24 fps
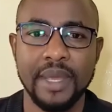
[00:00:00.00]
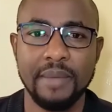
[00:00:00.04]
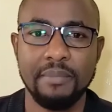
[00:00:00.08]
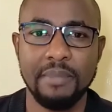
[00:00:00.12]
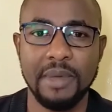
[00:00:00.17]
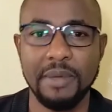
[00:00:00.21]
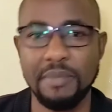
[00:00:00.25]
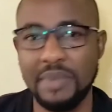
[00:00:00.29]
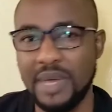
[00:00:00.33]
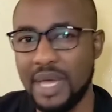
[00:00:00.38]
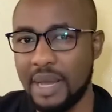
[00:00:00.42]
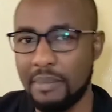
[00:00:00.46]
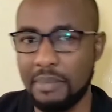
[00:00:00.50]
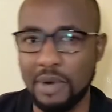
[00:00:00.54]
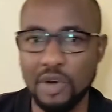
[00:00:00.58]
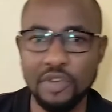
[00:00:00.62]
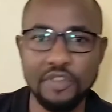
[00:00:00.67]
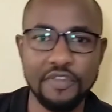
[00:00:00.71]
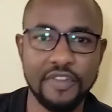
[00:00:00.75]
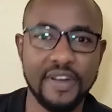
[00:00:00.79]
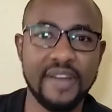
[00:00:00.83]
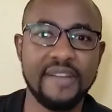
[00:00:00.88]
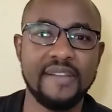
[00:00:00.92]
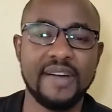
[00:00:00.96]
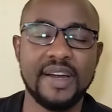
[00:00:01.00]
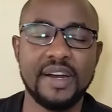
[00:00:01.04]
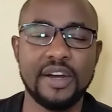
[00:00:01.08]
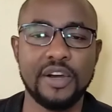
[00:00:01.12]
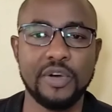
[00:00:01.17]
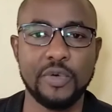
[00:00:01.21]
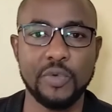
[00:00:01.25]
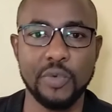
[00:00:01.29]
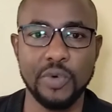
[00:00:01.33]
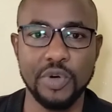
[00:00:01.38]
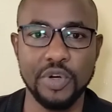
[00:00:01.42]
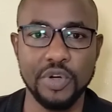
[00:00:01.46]
Maybe about
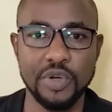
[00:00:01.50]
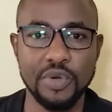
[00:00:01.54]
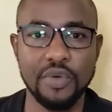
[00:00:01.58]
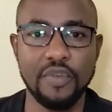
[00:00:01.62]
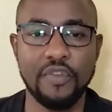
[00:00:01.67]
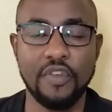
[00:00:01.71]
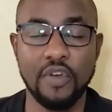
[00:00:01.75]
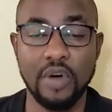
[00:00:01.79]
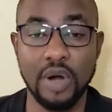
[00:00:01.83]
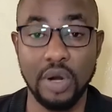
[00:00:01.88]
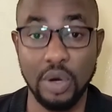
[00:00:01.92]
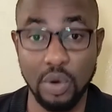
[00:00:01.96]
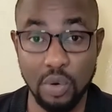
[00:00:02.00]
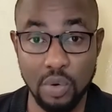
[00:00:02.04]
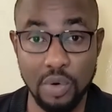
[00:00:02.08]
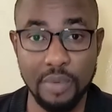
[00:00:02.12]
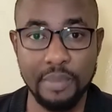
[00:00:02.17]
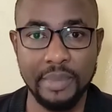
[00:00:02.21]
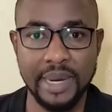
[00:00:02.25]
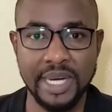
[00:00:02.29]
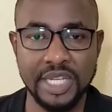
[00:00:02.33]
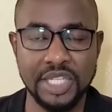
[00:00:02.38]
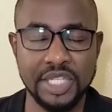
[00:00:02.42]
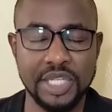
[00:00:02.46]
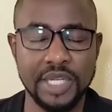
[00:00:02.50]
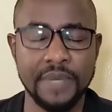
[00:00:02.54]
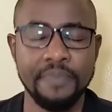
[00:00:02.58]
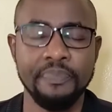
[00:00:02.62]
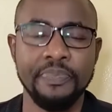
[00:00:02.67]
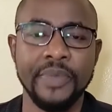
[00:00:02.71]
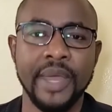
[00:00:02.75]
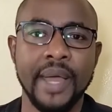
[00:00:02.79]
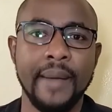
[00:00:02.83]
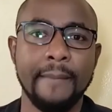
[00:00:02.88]
500 would do for a good margin.